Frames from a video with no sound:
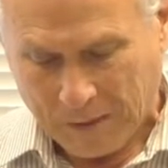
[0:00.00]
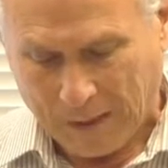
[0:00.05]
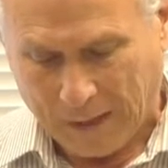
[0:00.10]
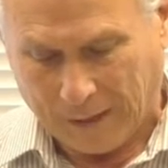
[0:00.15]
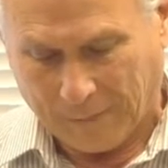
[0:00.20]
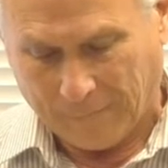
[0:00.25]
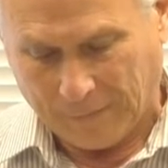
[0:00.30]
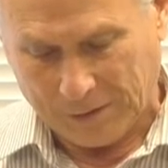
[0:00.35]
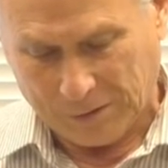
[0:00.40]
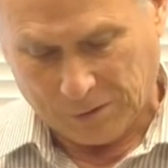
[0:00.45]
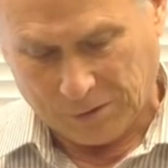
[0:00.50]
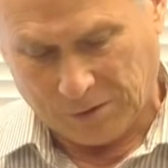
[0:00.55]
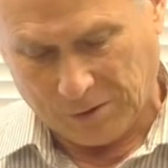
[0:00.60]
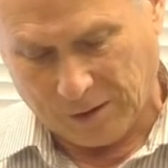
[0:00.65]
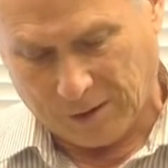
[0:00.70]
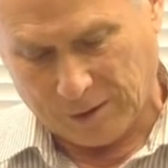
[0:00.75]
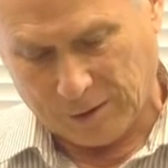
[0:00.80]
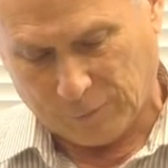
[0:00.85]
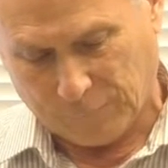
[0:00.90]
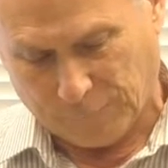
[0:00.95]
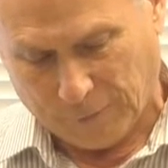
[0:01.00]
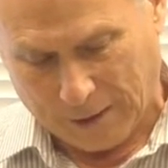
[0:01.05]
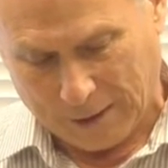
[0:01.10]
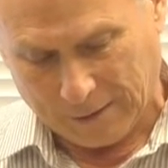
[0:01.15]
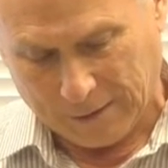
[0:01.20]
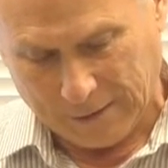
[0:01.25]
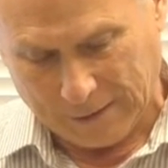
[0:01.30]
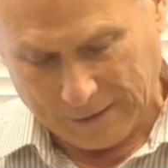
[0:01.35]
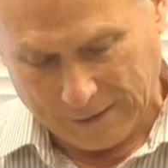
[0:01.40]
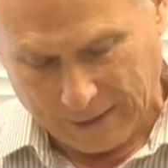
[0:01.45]
And this judge
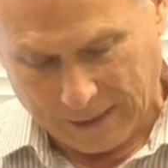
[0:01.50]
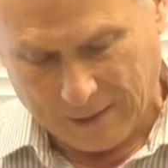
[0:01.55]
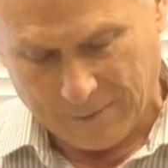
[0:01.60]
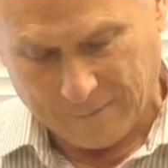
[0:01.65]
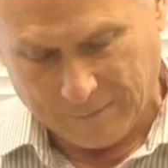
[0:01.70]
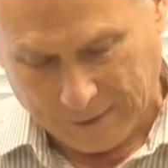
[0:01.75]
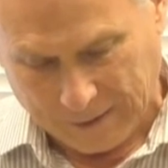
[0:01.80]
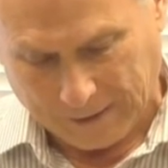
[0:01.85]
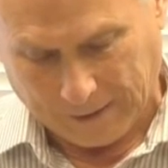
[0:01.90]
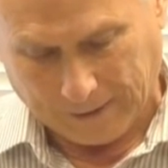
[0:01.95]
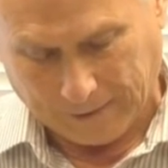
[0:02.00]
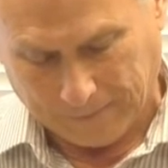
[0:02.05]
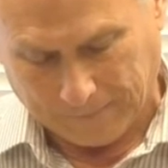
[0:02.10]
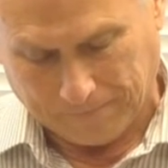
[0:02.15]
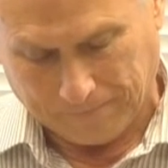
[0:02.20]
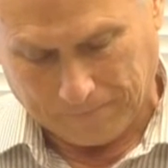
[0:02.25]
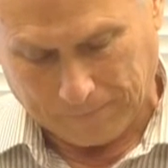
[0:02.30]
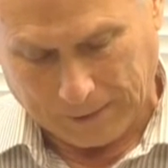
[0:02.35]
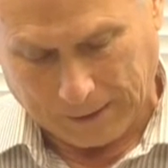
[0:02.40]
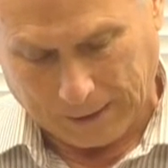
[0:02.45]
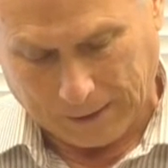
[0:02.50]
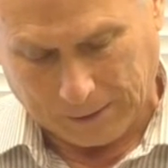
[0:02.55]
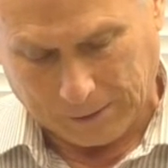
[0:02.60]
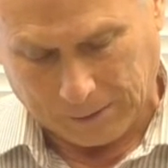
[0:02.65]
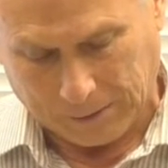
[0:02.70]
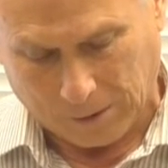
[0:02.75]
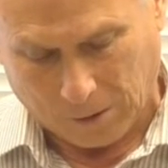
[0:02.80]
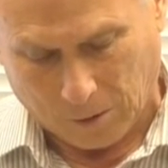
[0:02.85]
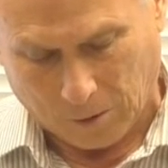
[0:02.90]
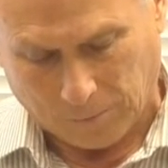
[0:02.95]
finally gave in.
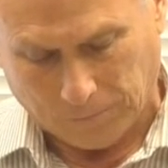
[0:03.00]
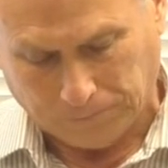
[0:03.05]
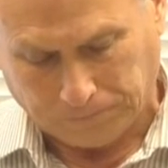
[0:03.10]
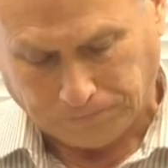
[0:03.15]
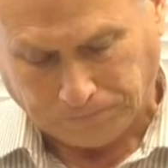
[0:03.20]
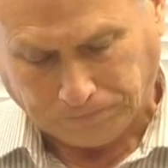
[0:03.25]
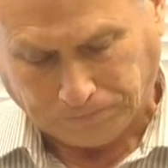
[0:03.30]
And so